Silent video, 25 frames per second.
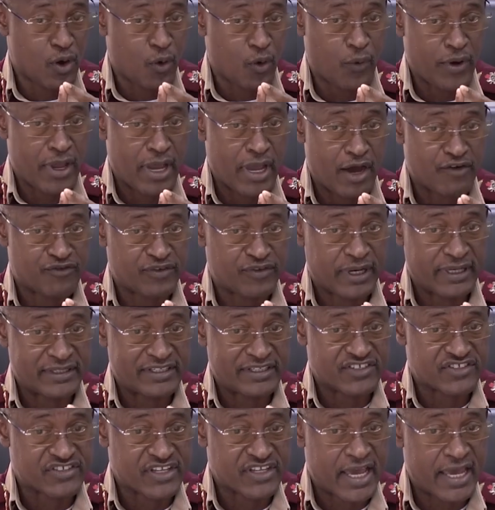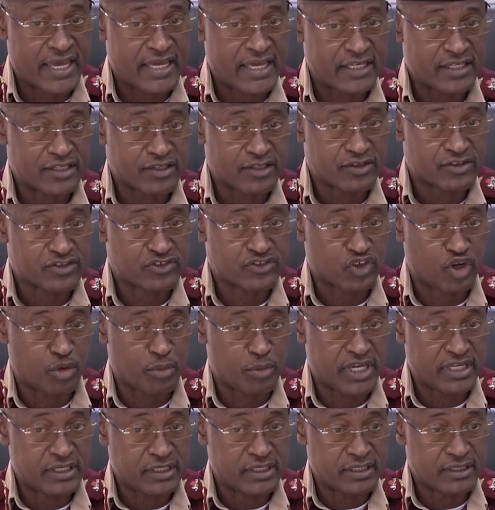We have uh, designed so
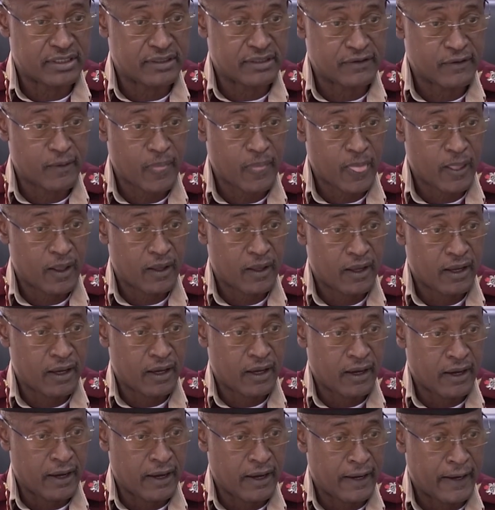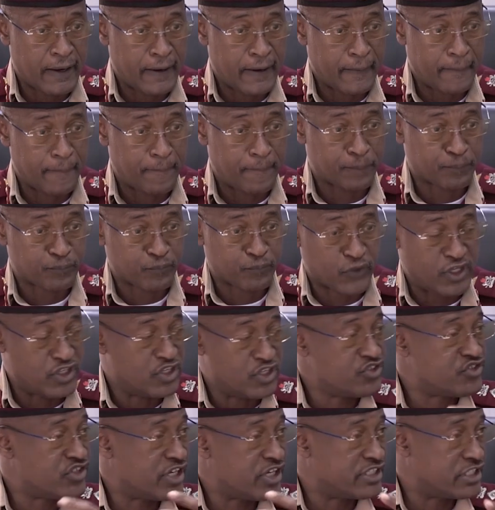many um,
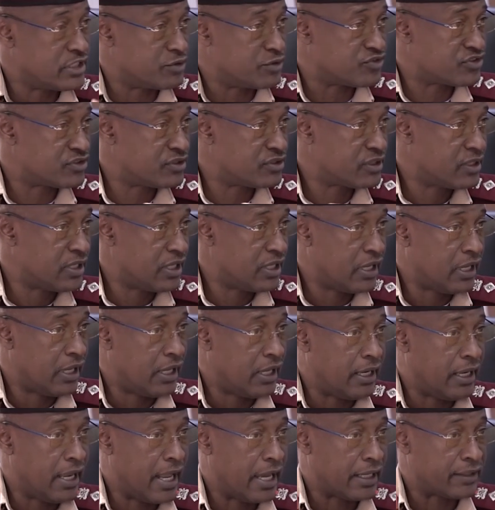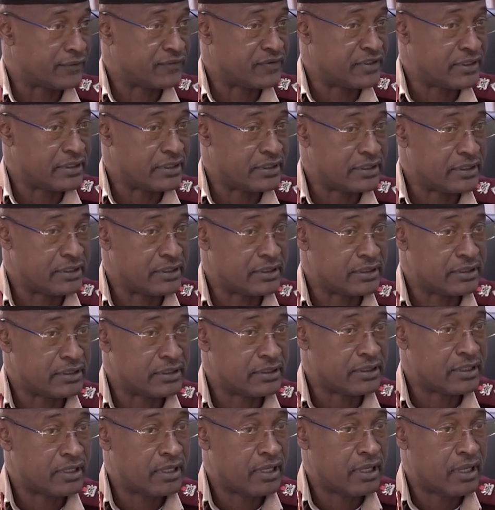initiatives like
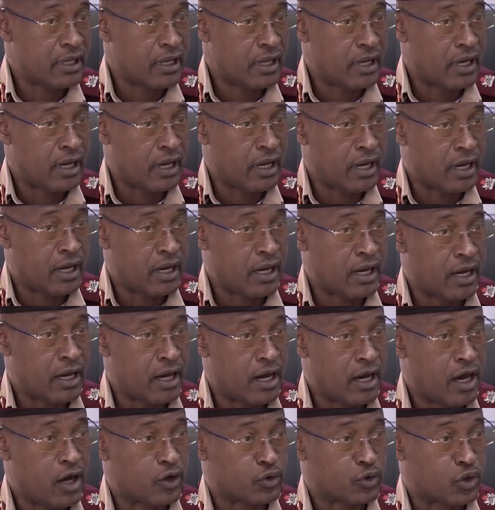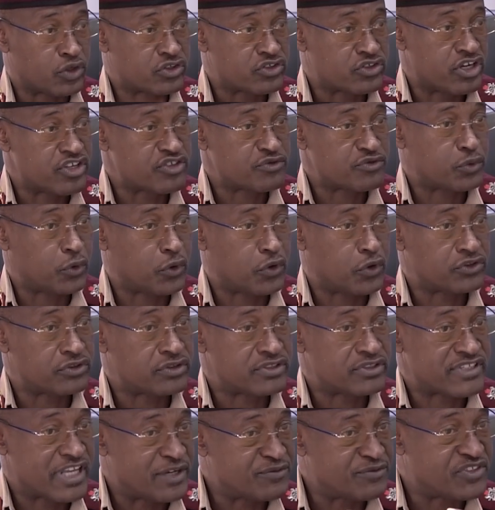the uh, Road
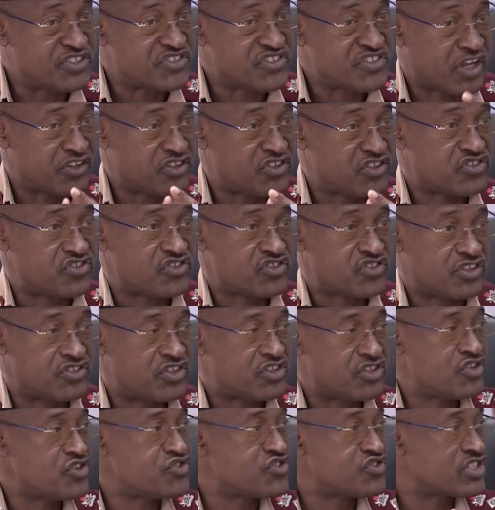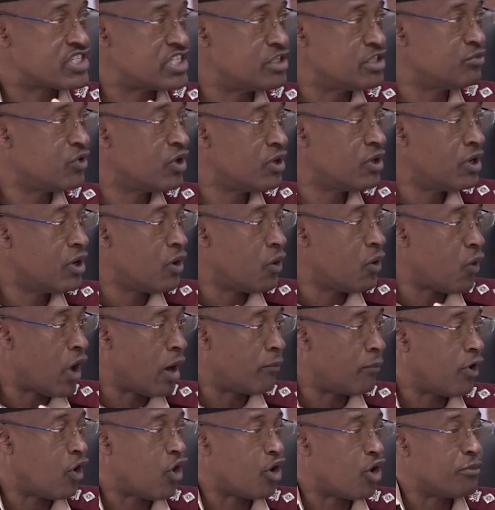Transport Safety Standardization Scheme,
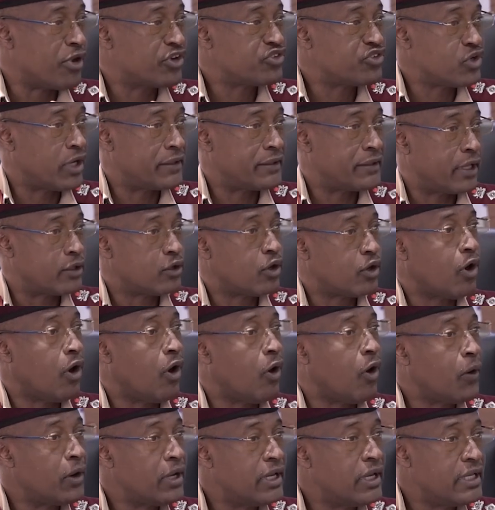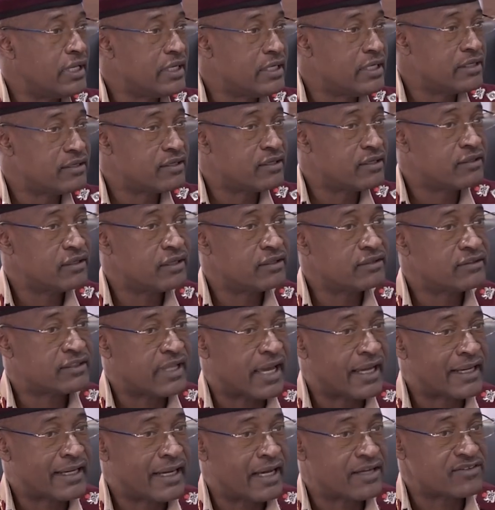we we make sure that not only
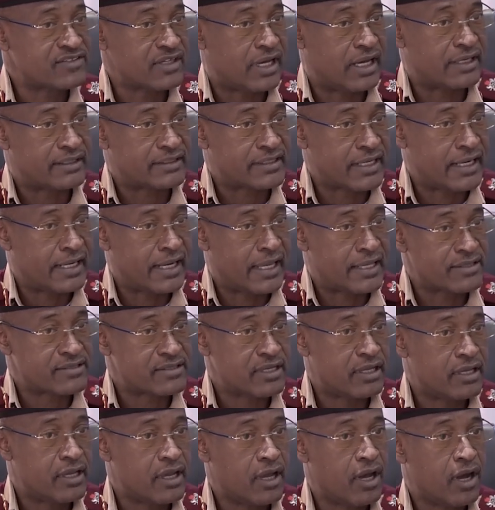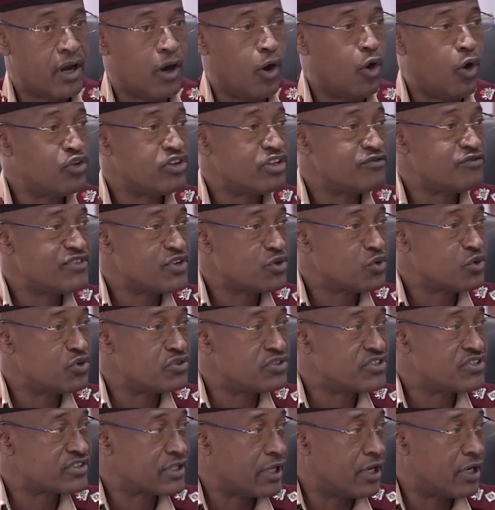tankers and trailers, all the vehicles
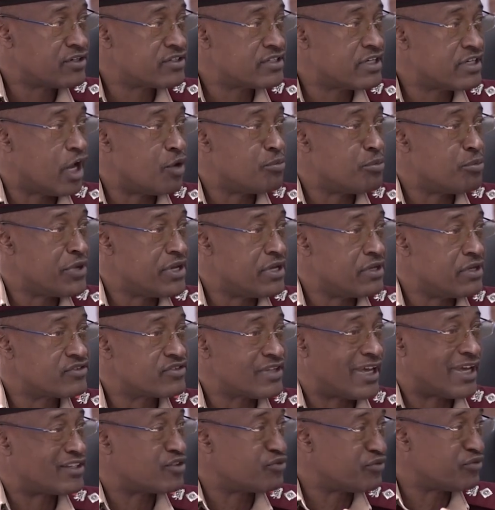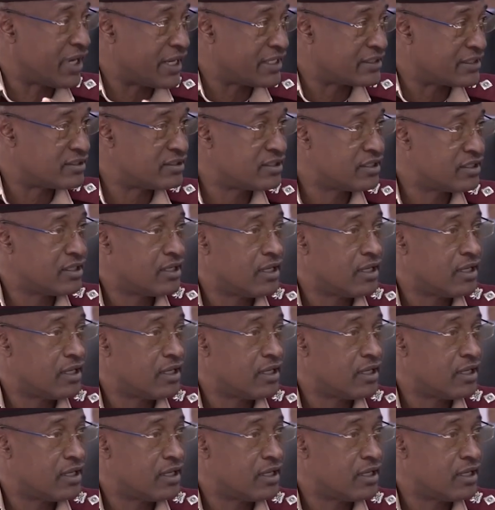in this country are being certified